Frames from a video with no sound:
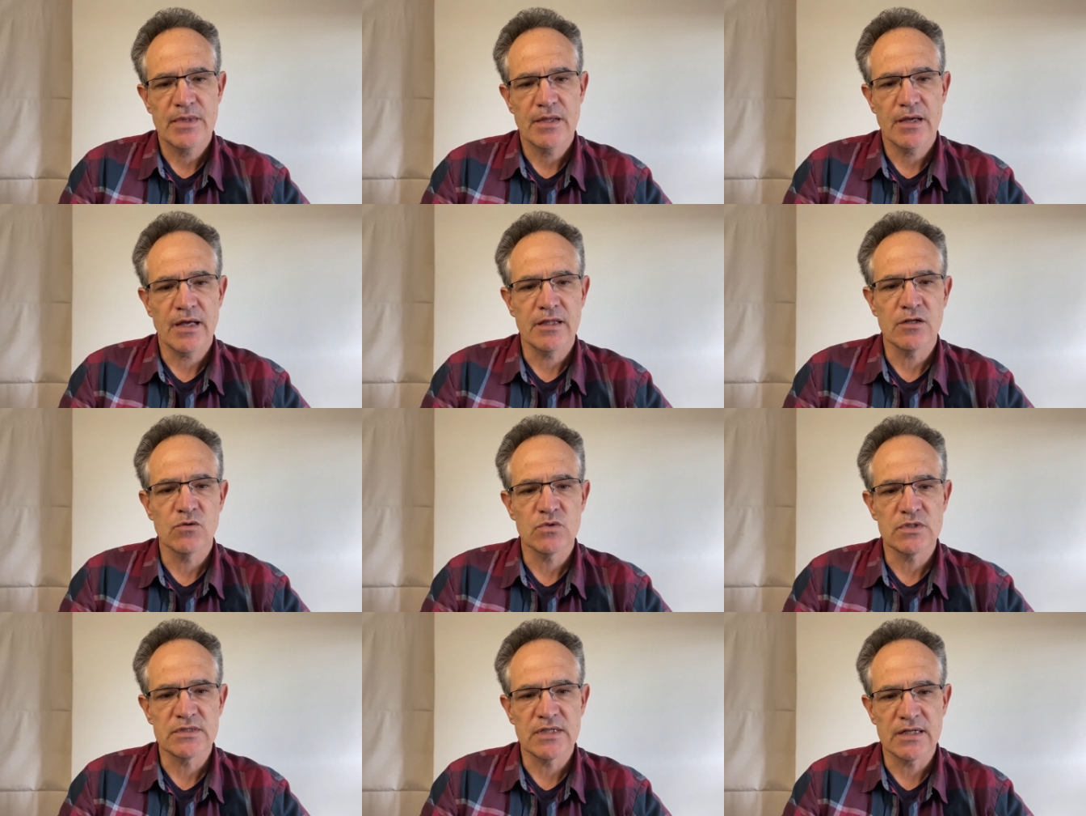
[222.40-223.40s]
and that it was
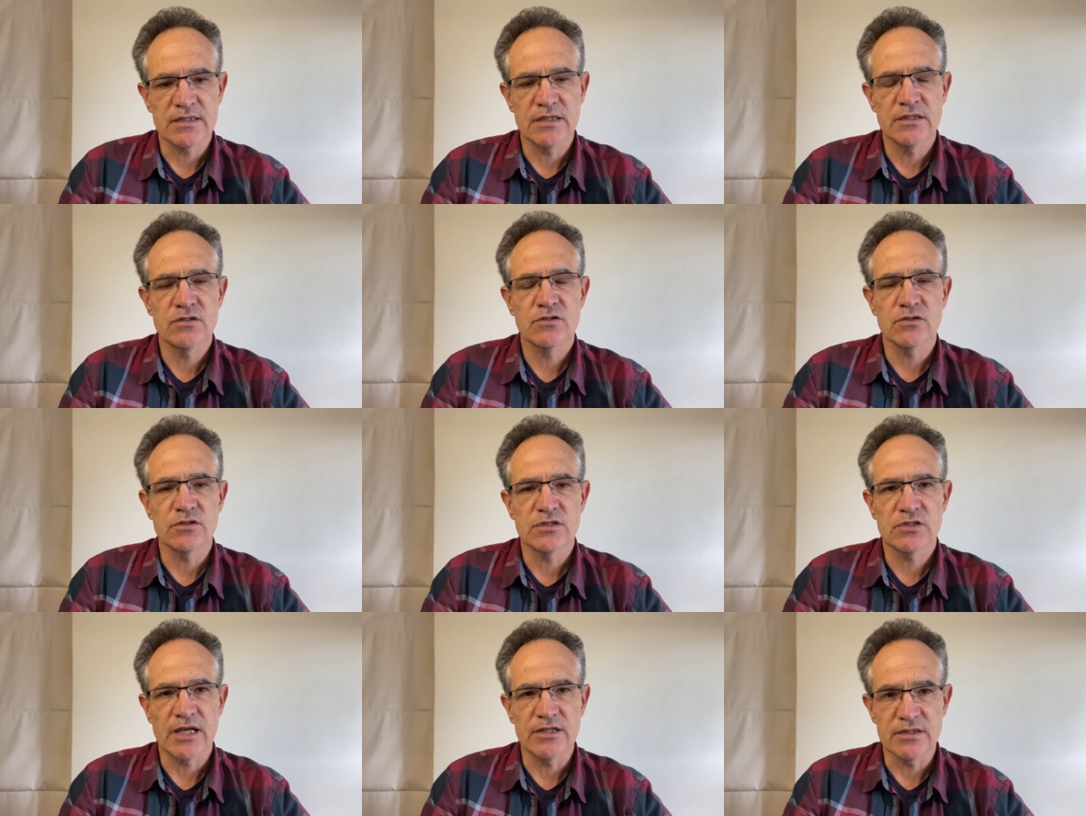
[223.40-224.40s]
sucked into
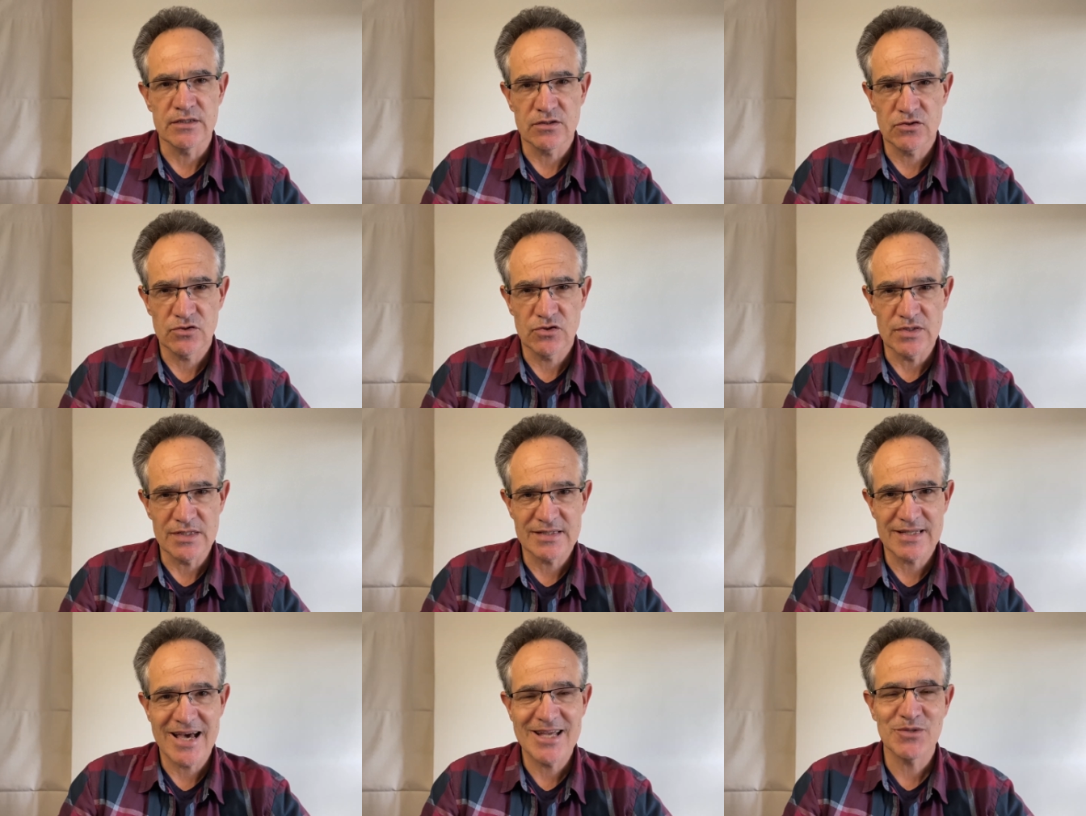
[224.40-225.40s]
choosing
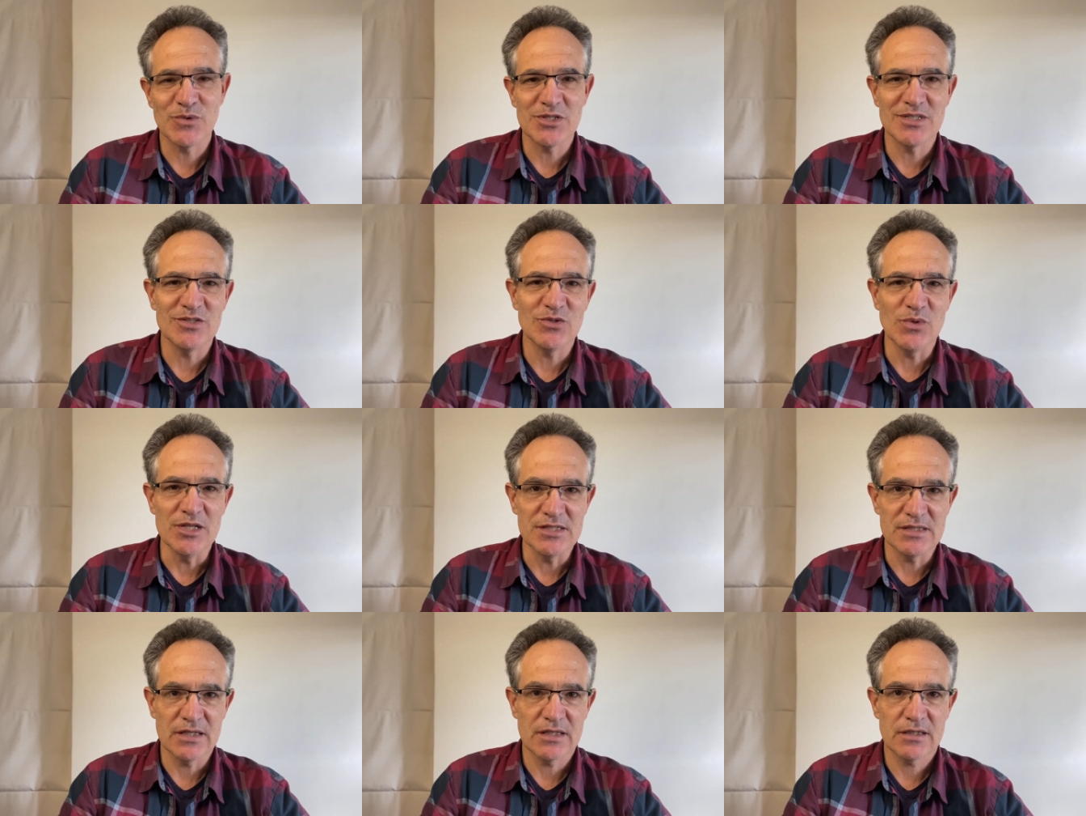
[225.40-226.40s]
sides, which is
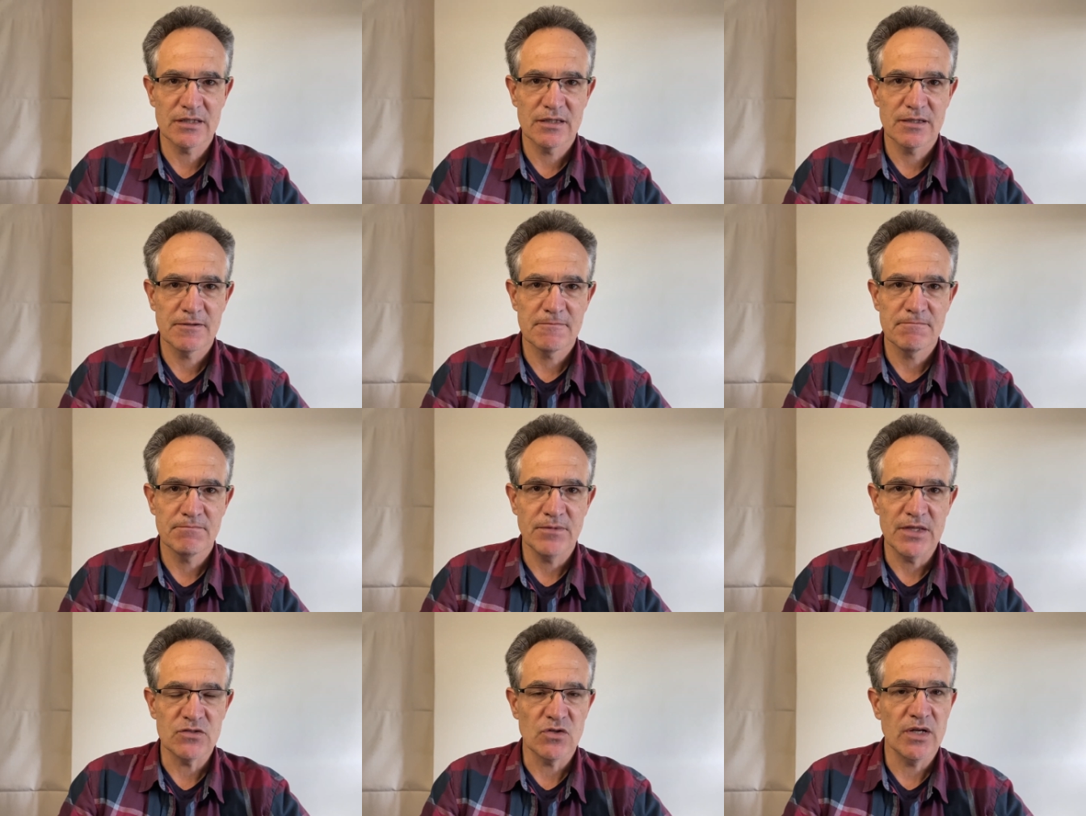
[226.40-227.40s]
dualistic.
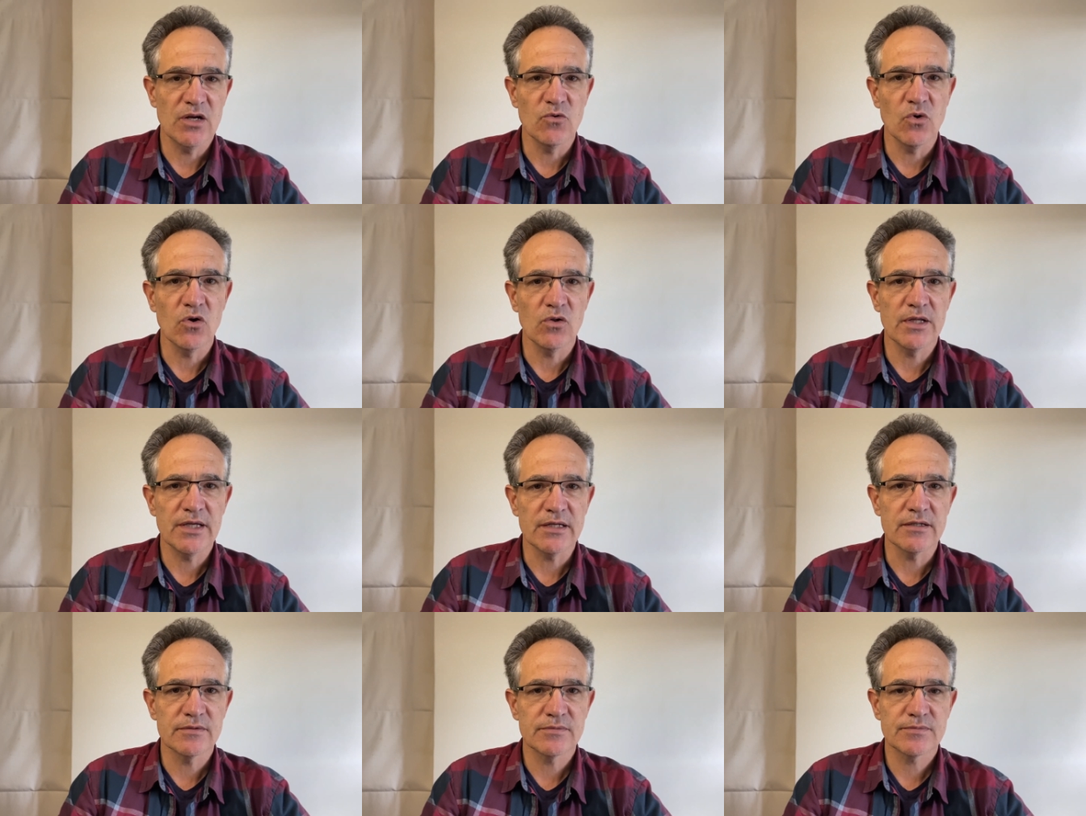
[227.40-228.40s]
That's not our role
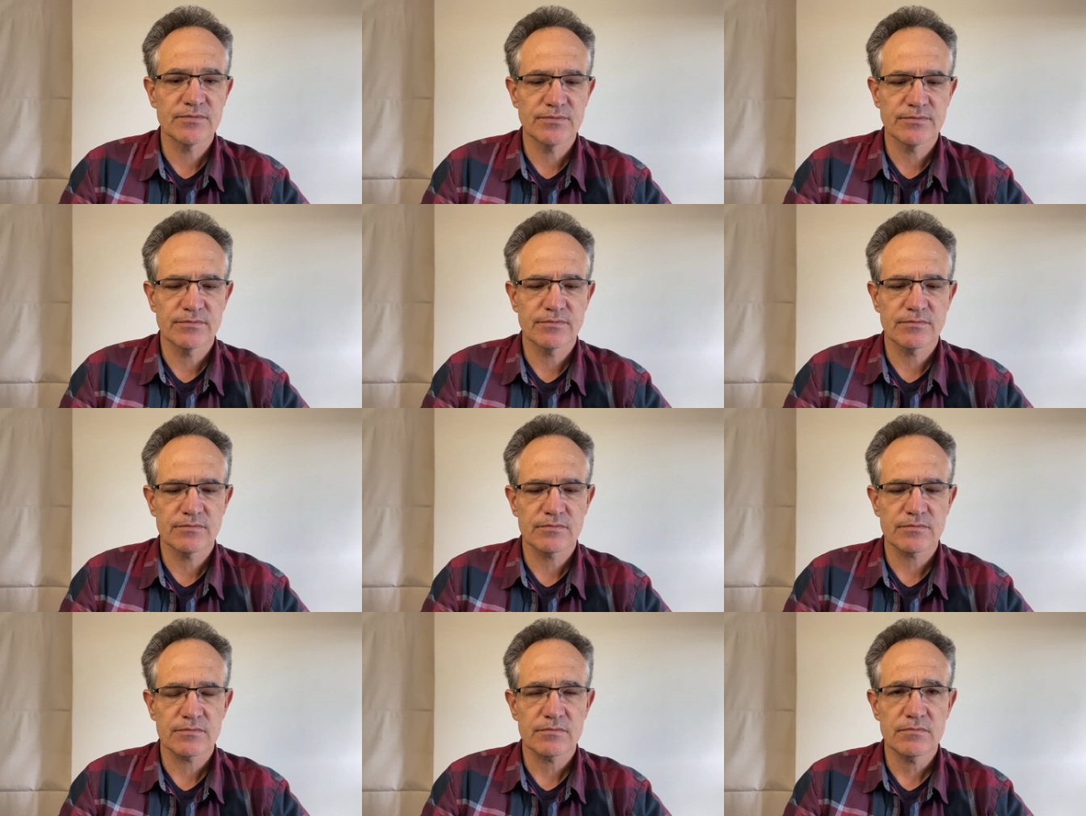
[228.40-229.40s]
here.
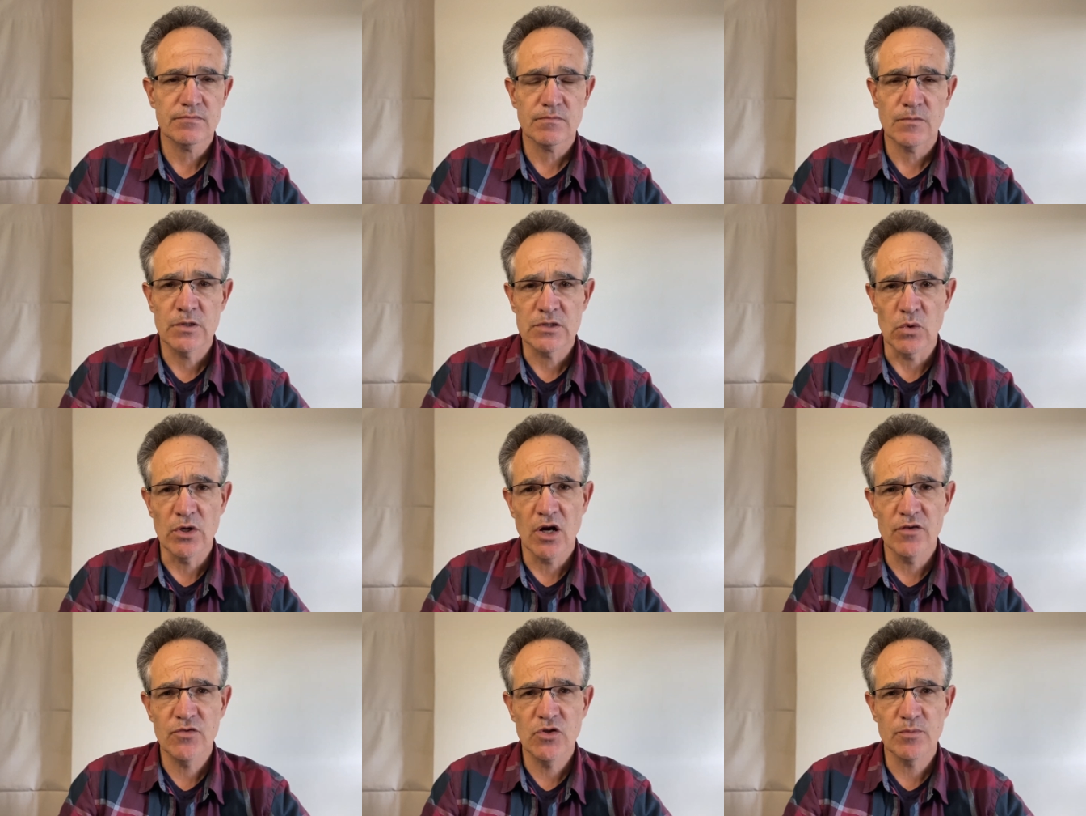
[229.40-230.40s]
So I want to
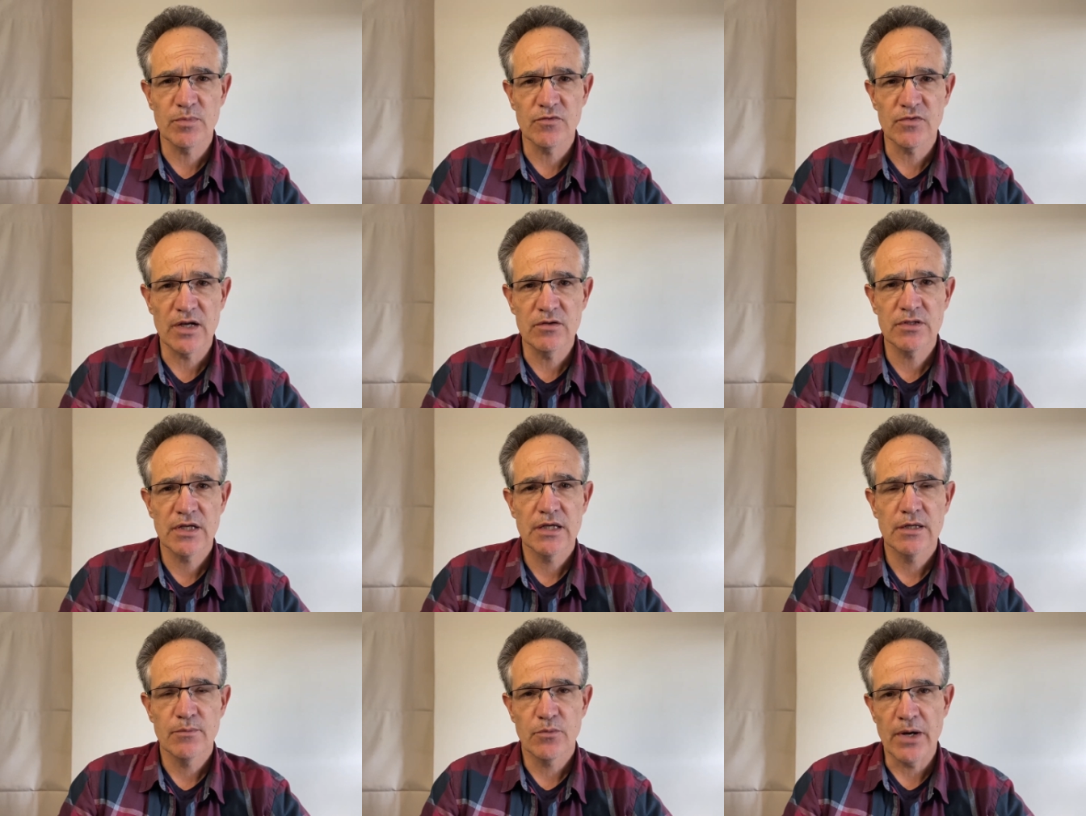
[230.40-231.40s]
offer you a profound
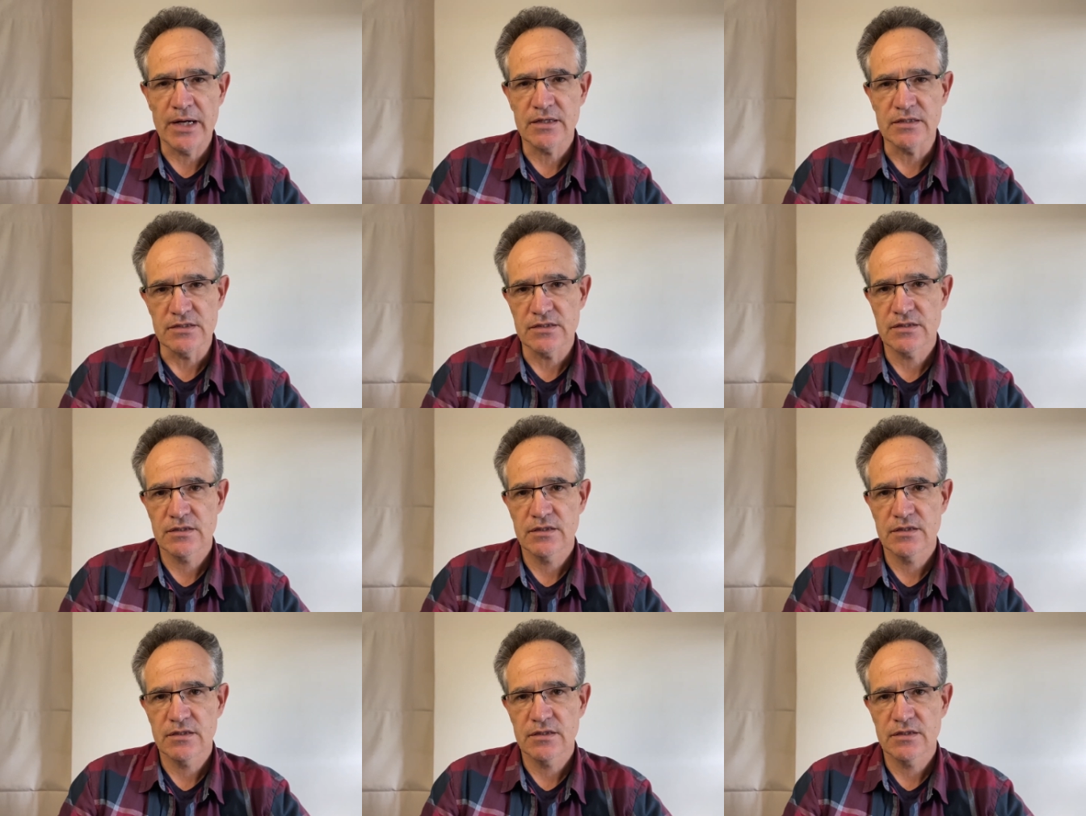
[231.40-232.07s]
practice,